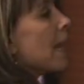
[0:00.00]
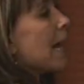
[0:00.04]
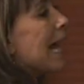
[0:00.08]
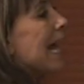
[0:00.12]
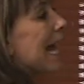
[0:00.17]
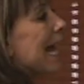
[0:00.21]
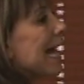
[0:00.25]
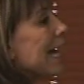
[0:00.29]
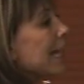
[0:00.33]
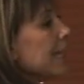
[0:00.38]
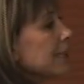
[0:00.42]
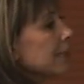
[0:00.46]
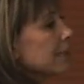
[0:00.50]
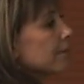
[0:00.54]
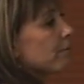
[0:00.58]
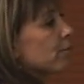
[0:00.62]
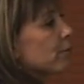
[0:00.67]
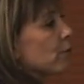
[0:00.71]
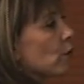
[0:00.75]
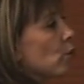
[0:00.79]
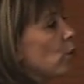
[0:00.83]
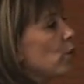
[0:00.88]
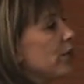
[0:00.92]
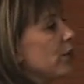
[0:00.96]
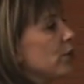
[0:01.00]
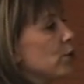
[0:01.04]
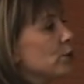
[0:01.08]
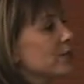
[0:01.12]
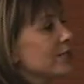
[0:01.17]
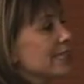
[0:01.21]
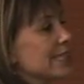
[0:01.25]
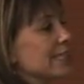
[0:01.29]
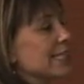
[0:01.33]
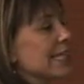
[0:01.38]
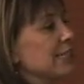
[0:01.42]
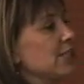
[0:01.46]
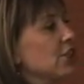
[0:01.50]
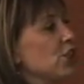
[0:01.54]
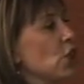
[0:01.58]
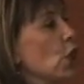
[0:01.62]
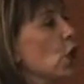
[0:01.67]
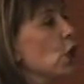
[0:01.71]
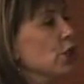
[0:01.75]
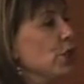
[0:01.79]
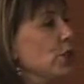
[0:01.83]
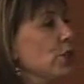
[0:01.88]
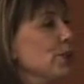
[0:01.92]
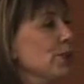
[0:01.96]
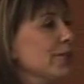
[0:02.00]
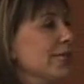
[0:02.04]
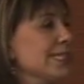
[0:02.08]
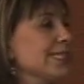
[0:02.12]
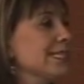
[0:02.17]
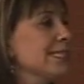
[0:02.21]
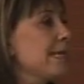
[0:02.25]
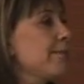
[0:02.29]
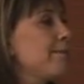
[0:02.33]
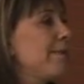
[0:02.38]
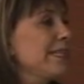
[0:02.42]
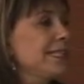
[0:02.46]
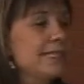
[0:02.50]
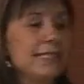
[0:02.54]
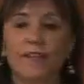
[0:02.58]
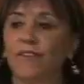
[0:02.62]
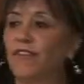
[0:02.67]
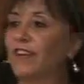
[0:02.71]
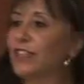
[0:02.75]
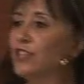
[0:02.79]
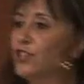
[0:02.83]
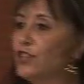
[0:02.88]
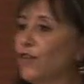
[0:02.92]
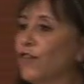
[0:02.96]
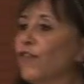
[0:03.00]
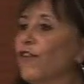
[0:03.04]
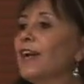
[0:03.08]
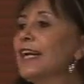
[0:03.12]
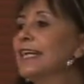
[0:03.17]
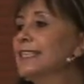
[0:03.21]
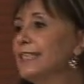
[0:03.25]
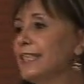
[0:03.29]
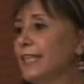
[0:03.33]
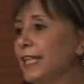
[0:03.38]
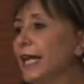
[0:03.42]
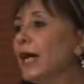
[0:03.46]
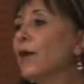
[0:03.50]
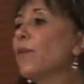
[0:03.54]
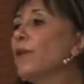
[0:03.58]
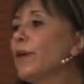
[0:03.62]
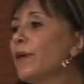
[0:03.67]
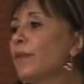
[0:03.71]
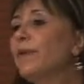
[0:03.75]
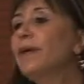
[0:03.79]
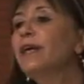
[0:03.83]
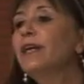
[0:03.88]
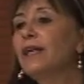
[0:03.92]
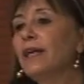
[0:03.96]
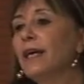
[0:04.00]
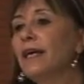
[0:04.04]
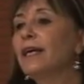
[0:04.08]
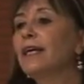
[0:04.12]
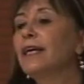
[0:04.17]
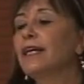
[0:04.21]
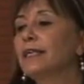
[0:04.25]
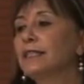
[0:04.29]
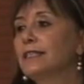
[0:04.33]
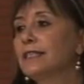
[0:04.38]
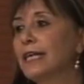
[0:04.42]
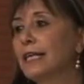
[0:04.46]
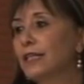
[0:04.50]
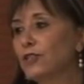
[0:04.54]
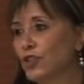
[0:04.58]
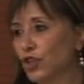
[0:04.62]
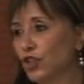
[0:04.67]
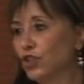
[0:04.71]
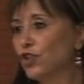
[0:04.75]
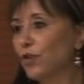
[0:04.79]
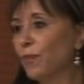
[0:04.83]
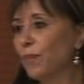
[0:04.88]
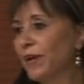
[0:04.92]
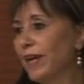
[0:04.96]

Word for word: And we use, as I told you, the SEPA intervention for Latina women that Dr.